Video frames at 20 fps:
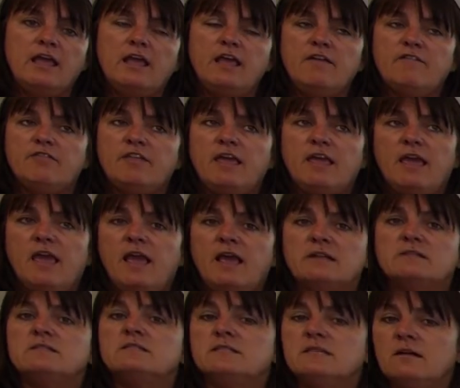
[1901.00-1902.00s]
If they
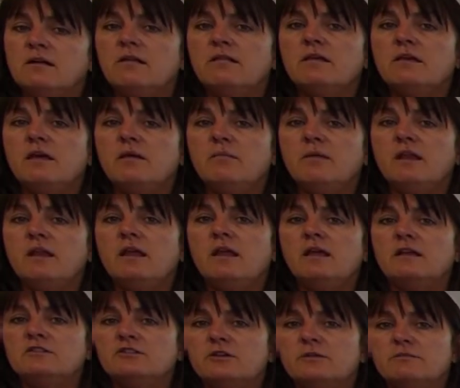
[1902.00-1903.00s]
can't sit on the
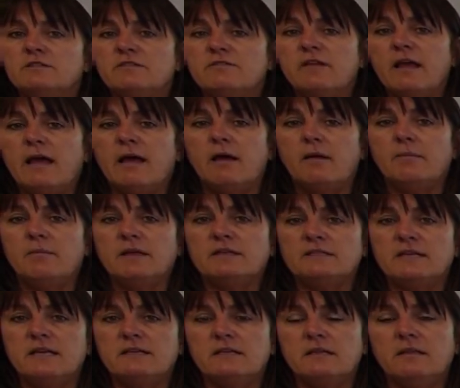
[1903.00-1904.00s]
committee in terms of
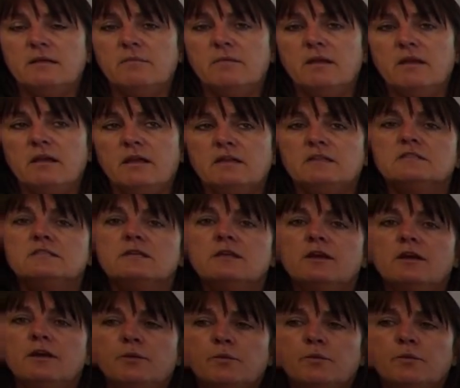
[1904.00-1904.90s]
attending the meetings,